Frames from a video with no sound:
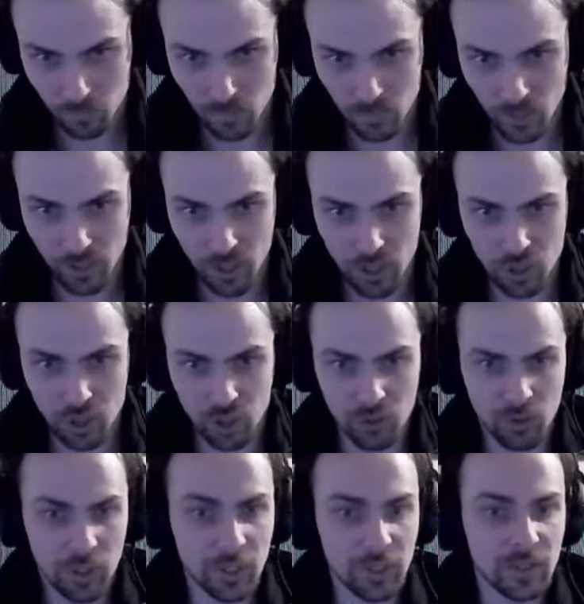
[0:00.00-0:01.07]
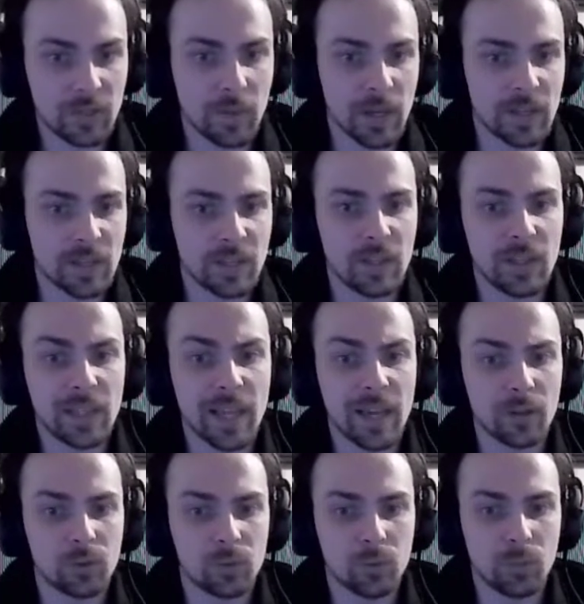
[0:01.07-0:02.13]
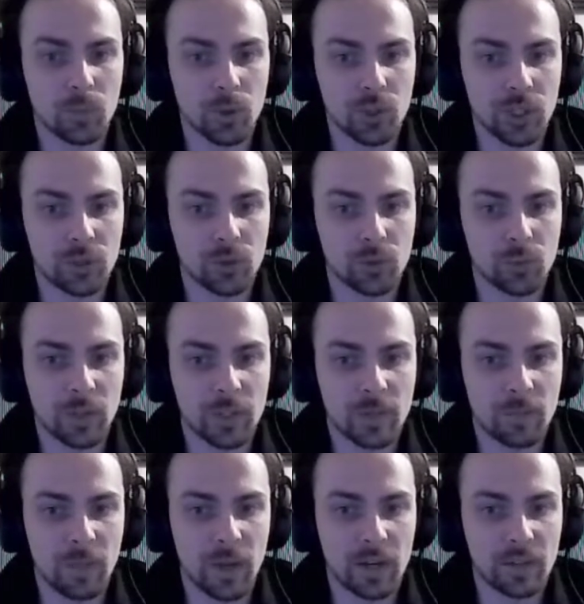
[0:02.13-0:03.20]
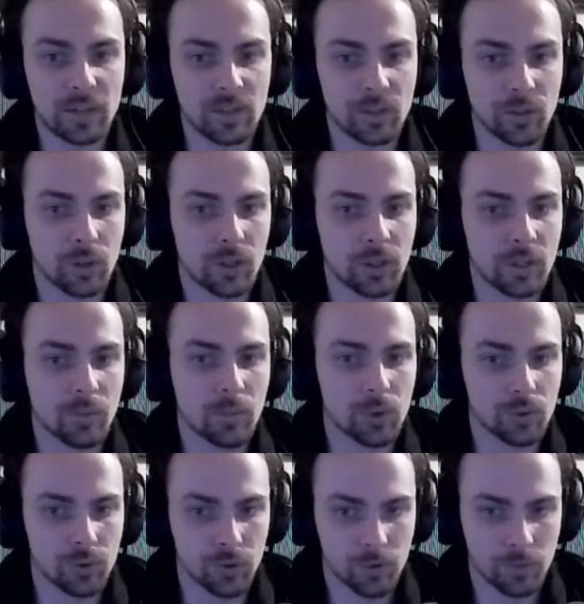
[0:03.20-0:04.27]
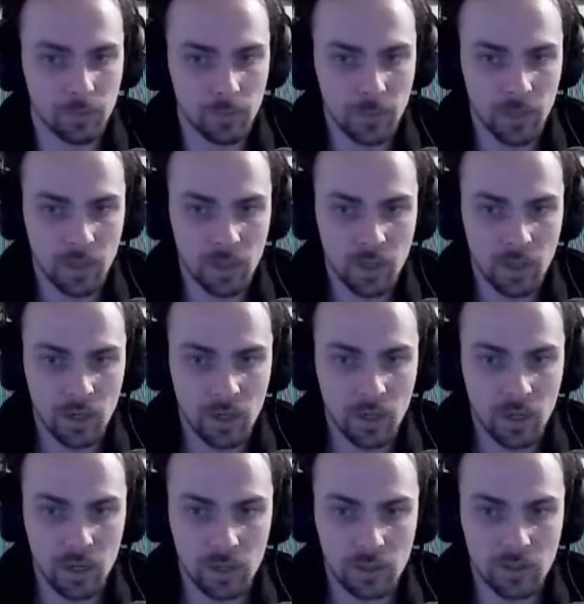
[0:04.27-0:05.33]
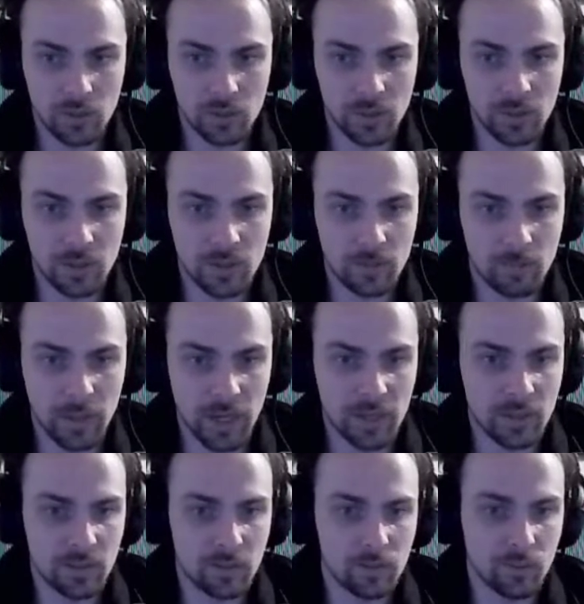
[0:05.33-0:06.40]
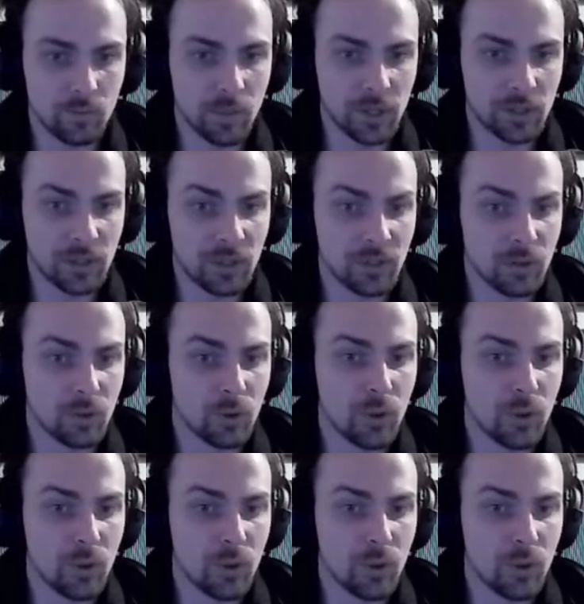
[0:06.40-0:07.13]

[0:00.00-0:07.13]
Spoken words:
In general, it is by standing out too much that you will spark this ugly emotion. And so it is best to maintain a